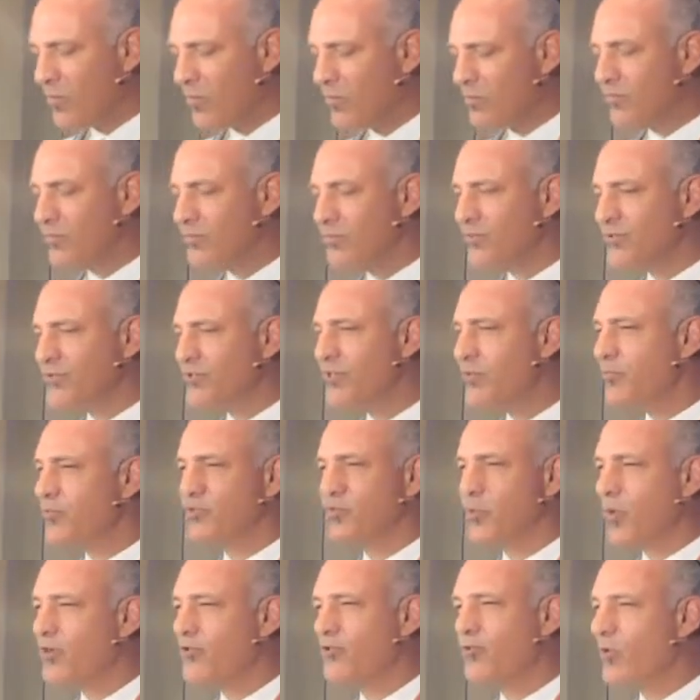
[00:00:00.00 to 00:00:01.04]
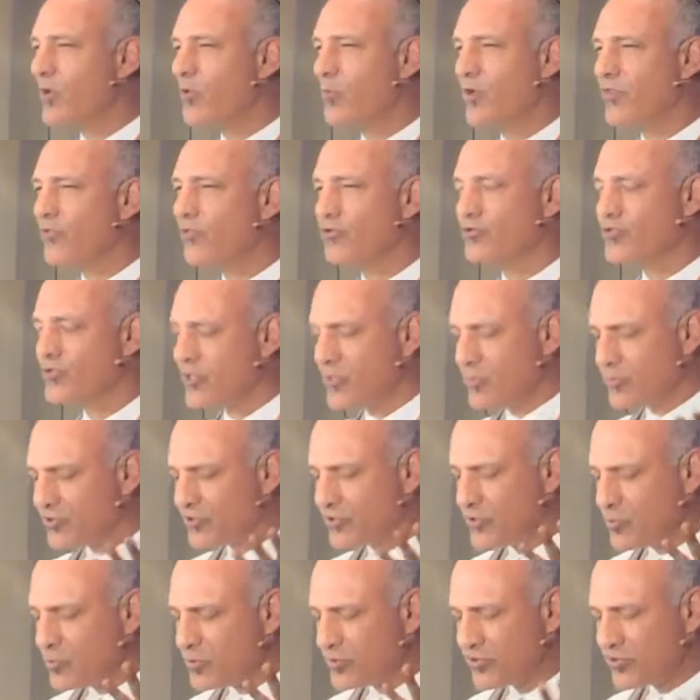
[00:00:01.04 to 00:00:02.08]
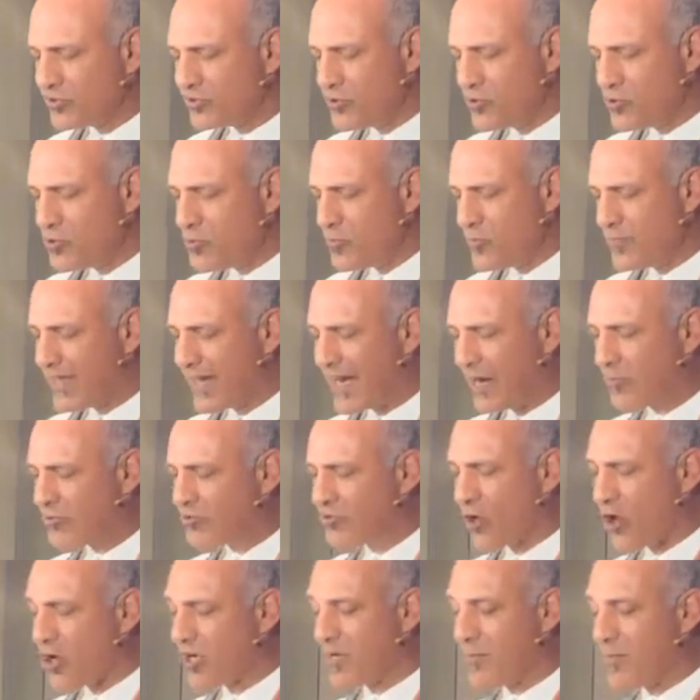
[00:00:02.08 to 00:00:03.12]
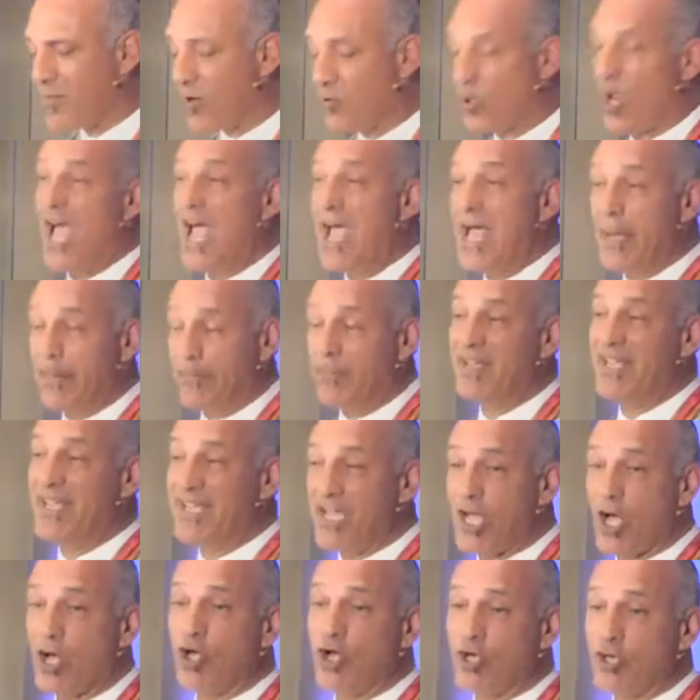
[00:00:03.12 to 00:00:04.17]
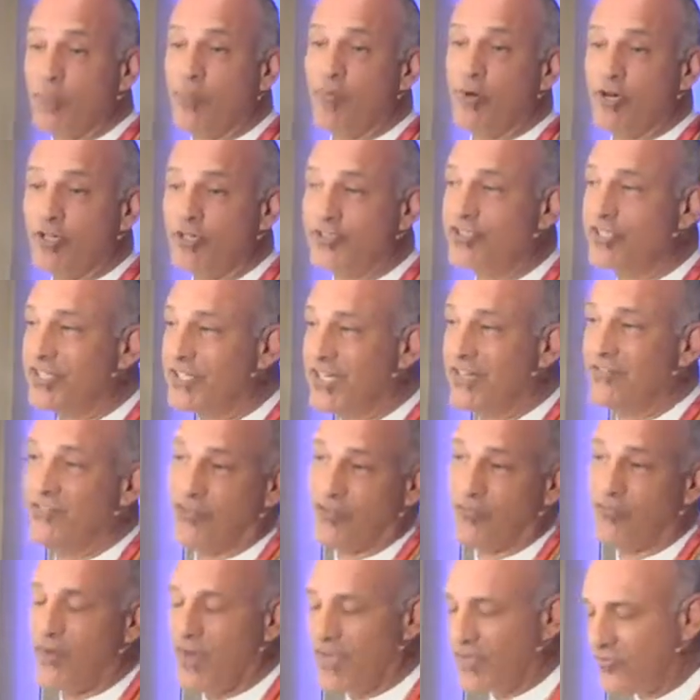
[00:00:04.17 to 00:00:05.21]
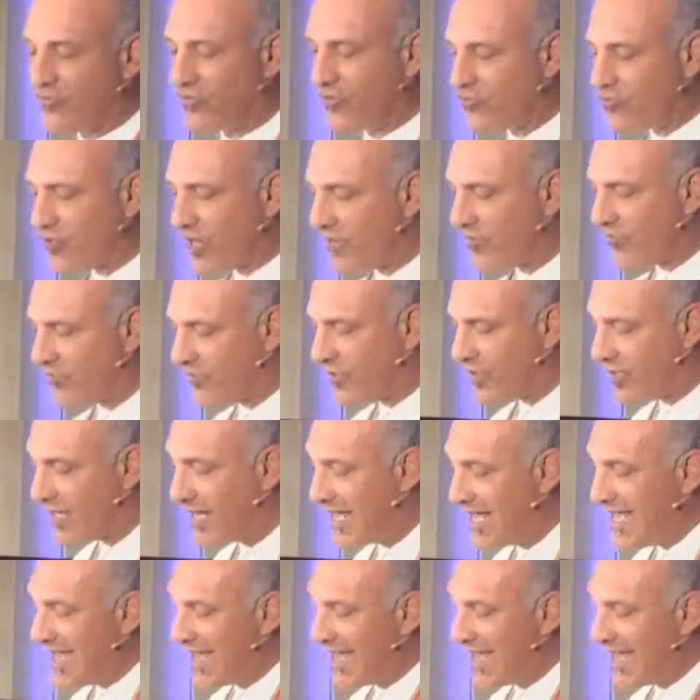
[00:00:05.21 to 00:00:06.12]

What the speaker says: She was wondering whether she was to assume that I was talking about being a good person, as the phrase suggested.